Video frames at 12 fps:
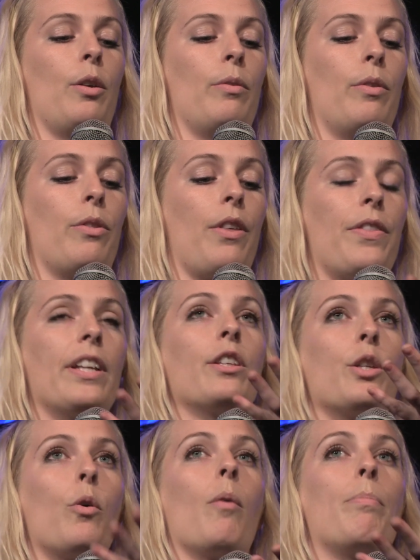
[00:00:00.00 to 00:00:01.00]
you, The thing
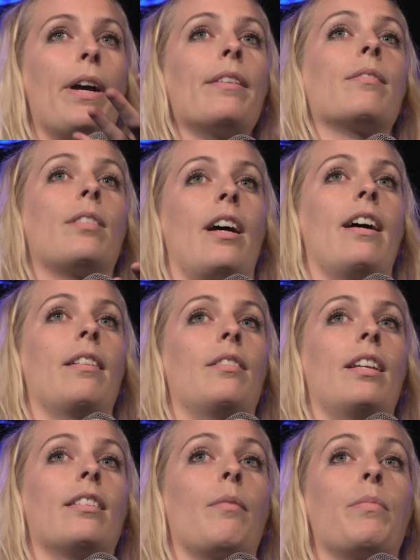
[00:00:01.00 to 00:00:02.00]
that you are best
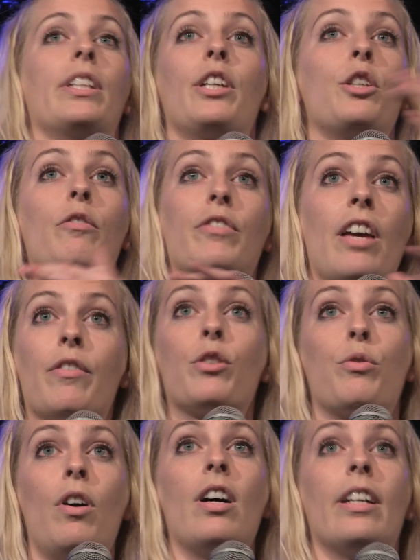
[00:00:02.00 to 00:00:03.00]
at is something that you've never
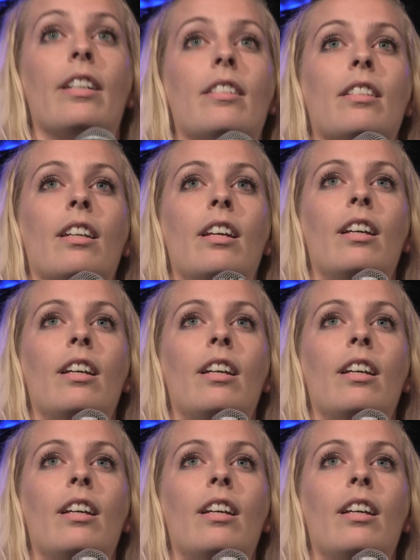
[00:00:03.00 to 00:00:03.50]
tried.